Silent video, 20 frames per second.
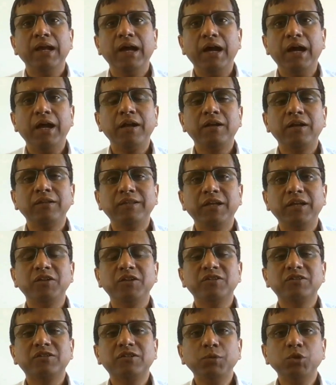and their
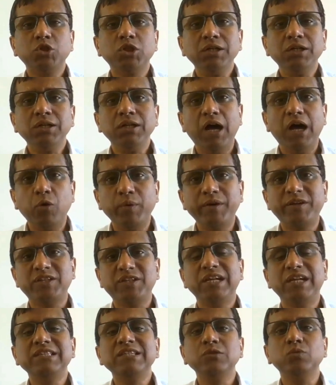distribution, how it
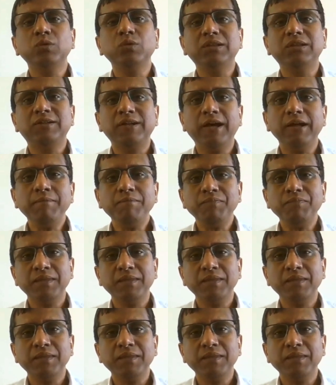changes with time.